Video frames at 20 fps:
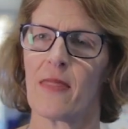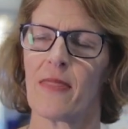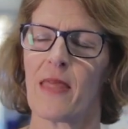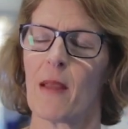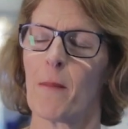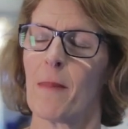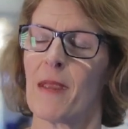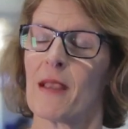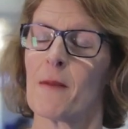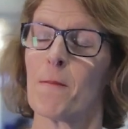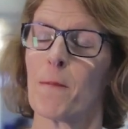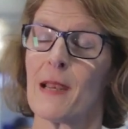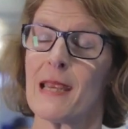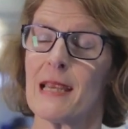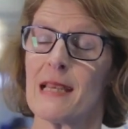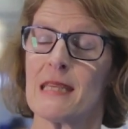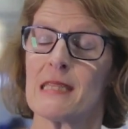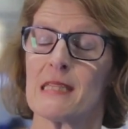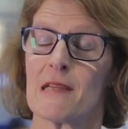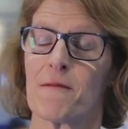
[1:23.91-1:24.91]
They'll be
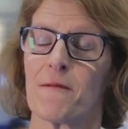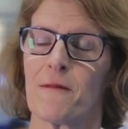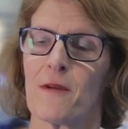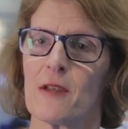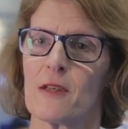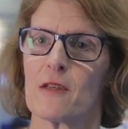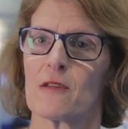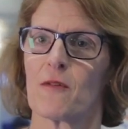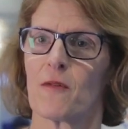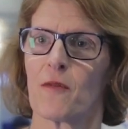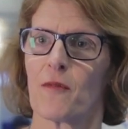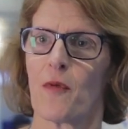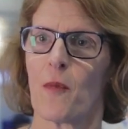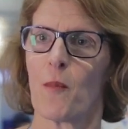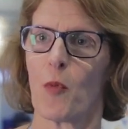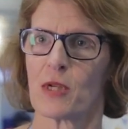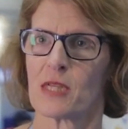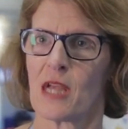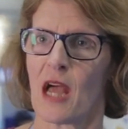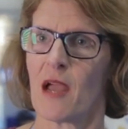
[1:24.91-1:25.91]
completely different
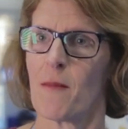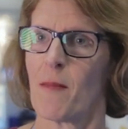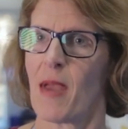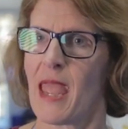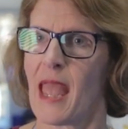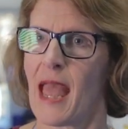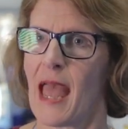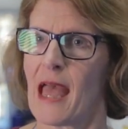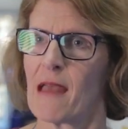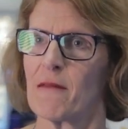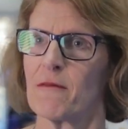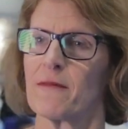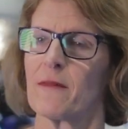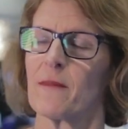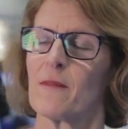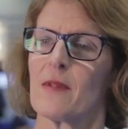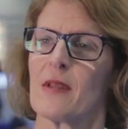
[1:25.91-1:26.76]
from what I may have.